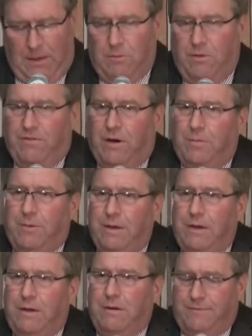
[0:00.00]
We've
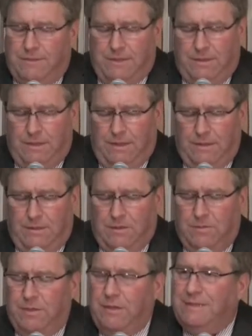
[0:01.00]
operated our facility at
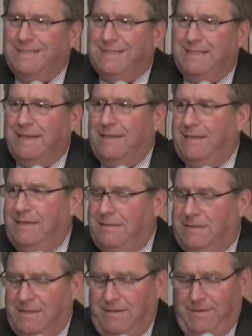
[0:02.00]
Tilbury since
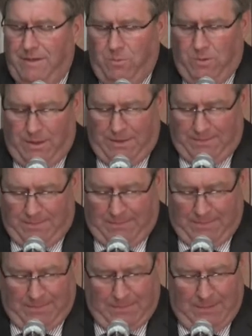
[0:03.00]
1971,
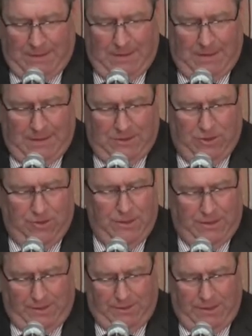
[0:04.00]
ensuring
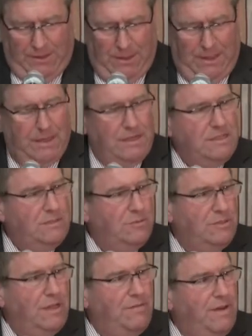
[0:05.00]
our utility
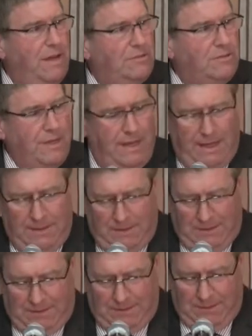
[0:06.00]
customers have natural
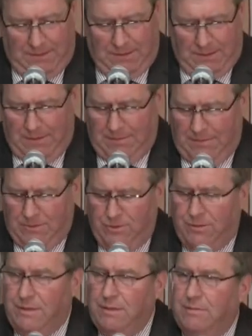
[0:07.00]
gas
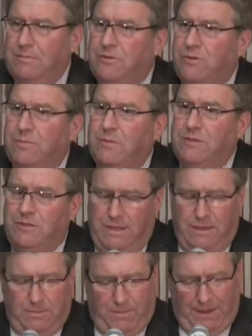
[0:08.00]
during much
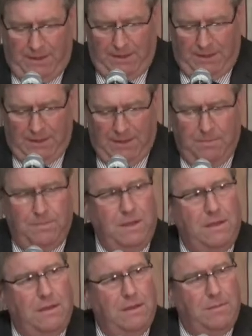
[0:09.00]
needed peaking
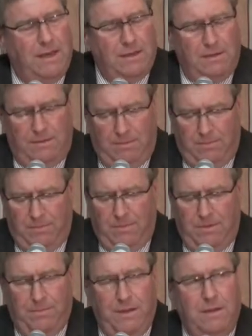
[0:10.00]
demand
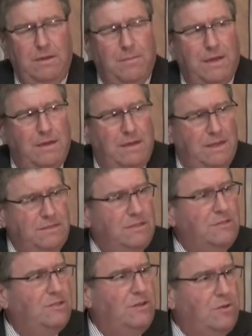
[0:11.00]
days,
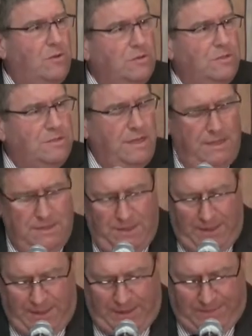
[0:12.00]
such as our coldest days of
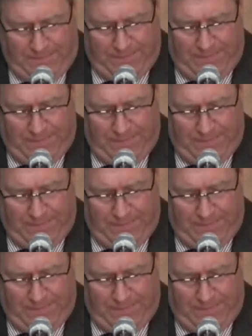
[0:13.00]
the year.